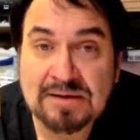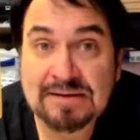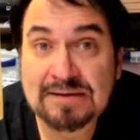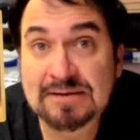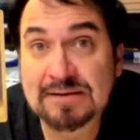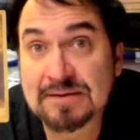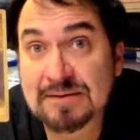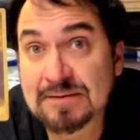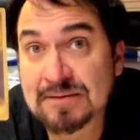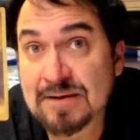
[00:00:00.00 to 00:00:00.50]

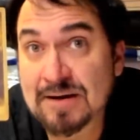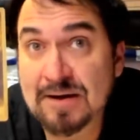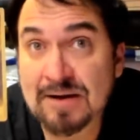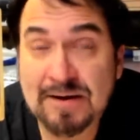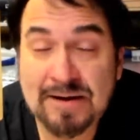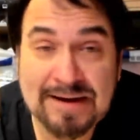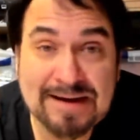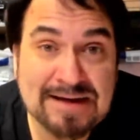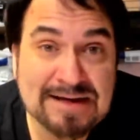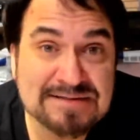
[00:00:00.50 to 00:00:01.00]
in
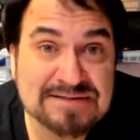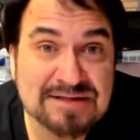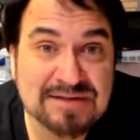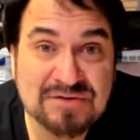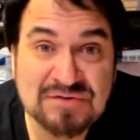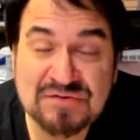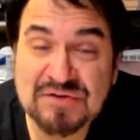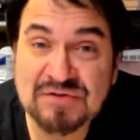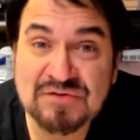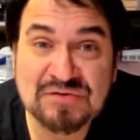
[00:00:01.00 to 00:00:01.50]
uh,
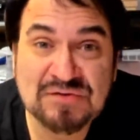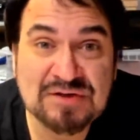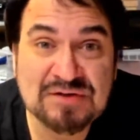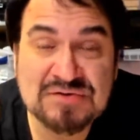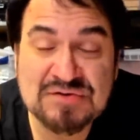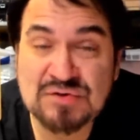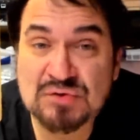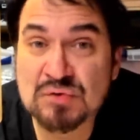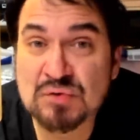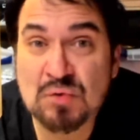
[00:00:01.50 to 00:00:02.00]

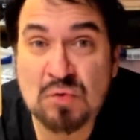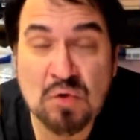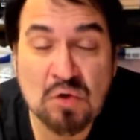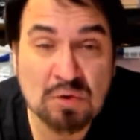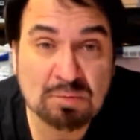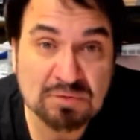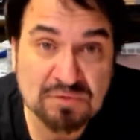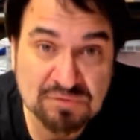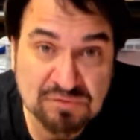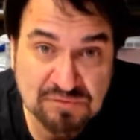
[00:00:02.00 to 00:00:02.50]
1862
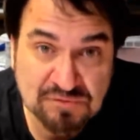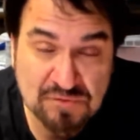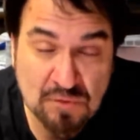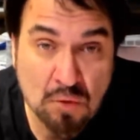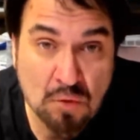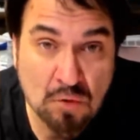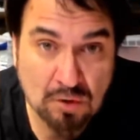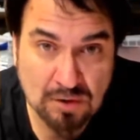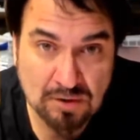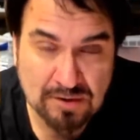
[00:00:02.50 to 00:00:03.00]
or
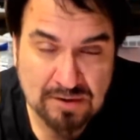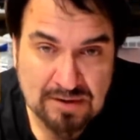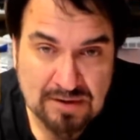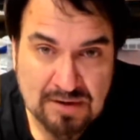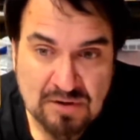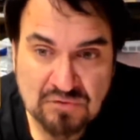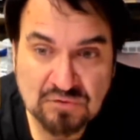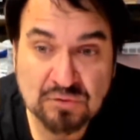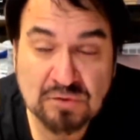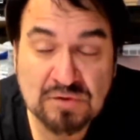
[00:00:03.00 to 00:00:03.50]
before.
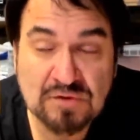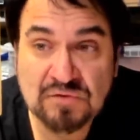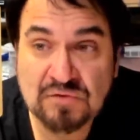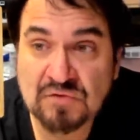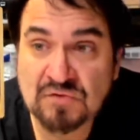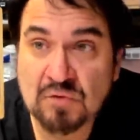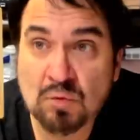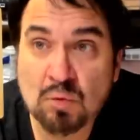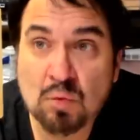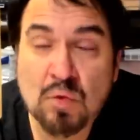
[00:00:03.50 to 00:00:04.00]
So this
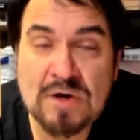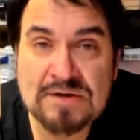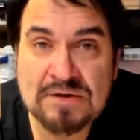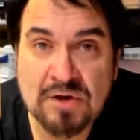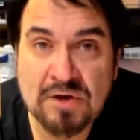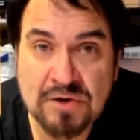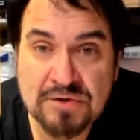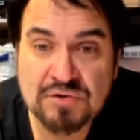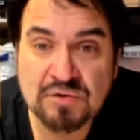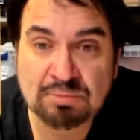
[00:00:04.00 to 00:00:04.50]
is a
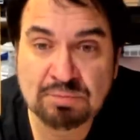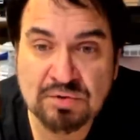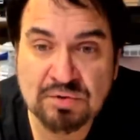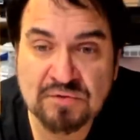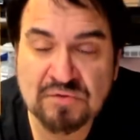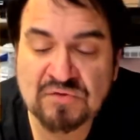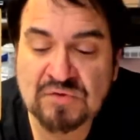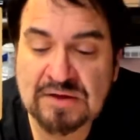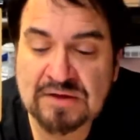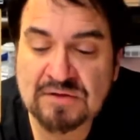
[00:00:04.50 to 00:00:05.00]

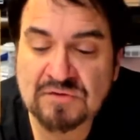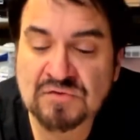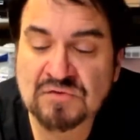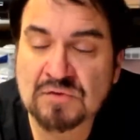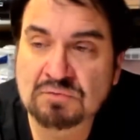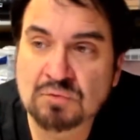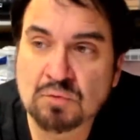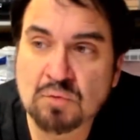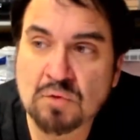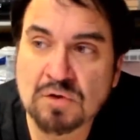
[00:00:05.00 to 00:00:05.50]
100%
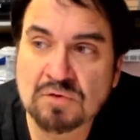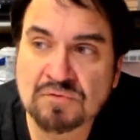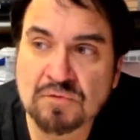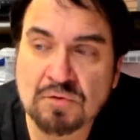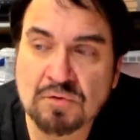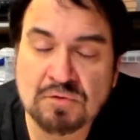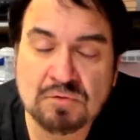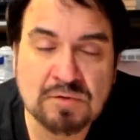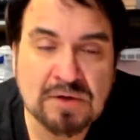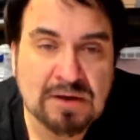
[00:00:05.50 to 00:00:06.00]
Civil War
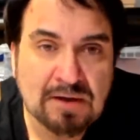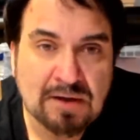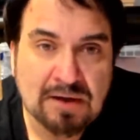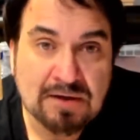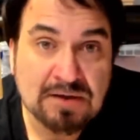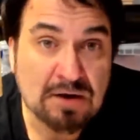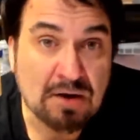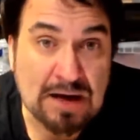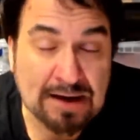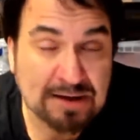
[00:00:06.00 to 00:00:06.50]
photo.
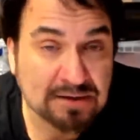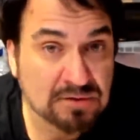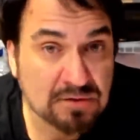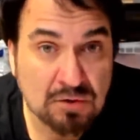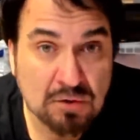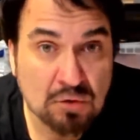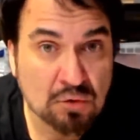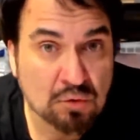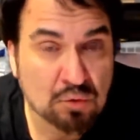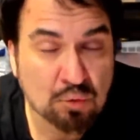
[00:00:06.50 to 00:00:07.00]
Now, I
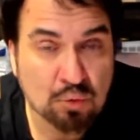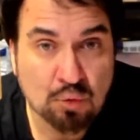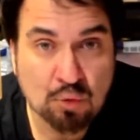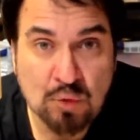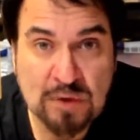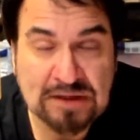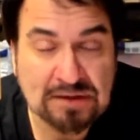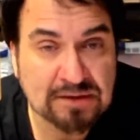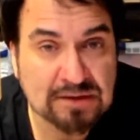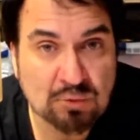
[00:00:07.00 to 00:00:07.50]
know
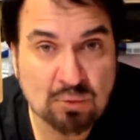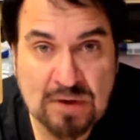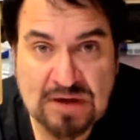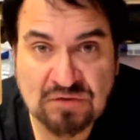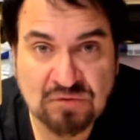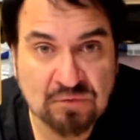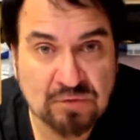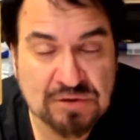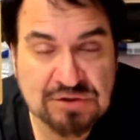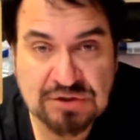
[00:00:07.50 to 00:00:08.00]
Wheeling,
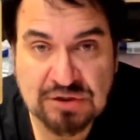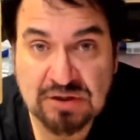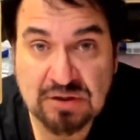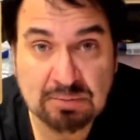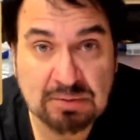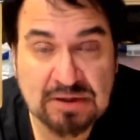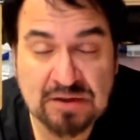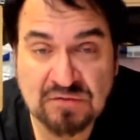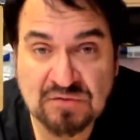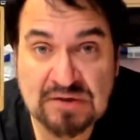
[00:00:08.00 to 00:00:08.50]
West
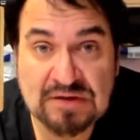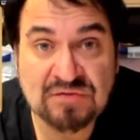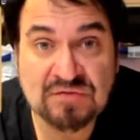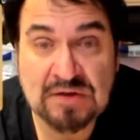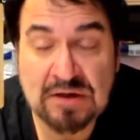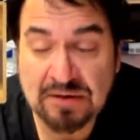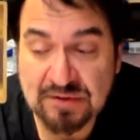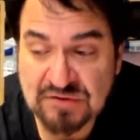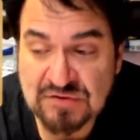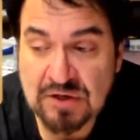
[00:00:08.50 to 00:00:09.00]
Virginia because I
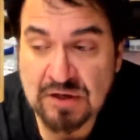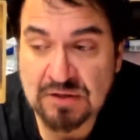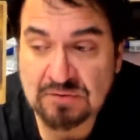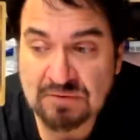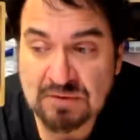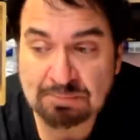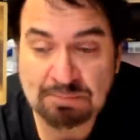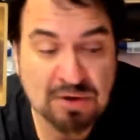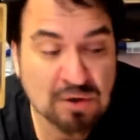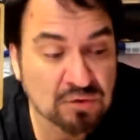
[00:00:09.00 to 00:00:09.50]
sell a ton
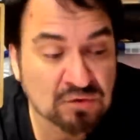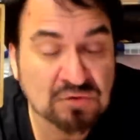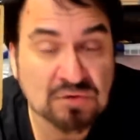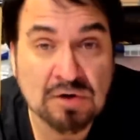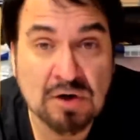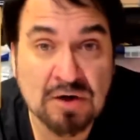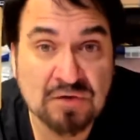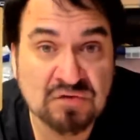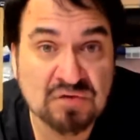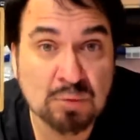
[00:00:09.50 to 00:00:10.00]
of it.
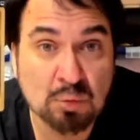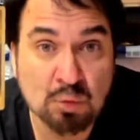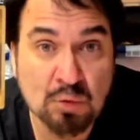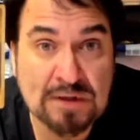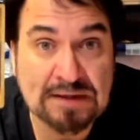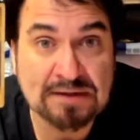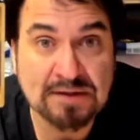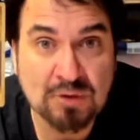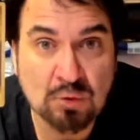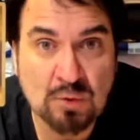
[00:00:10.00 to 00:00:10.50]
Postcards from
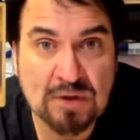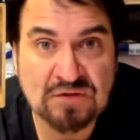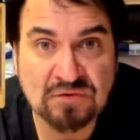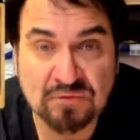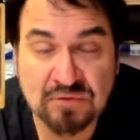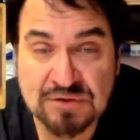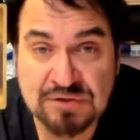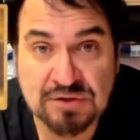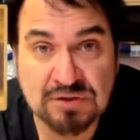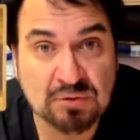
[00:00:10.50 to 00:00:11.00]
Wheeling,
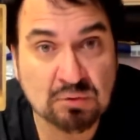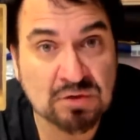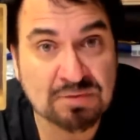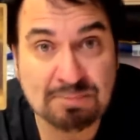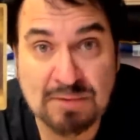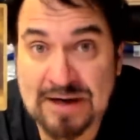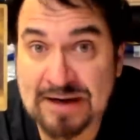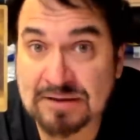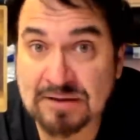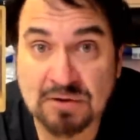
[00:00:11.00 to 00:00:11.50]
West Virginia with
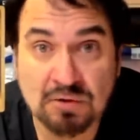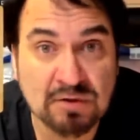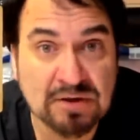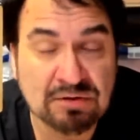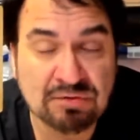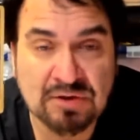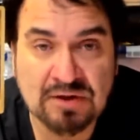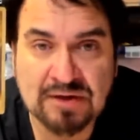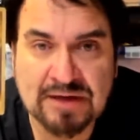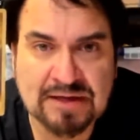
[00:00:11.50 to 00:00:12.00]
mining or
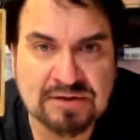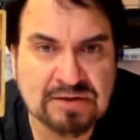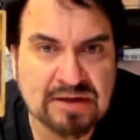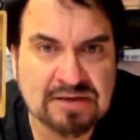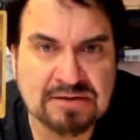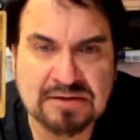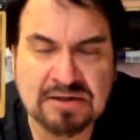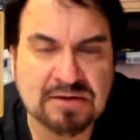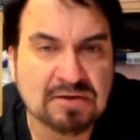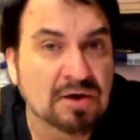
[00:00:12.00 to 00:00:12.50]
anything like
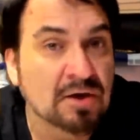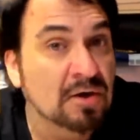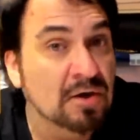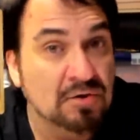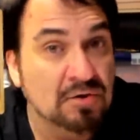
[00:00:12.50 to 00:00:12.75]
that in it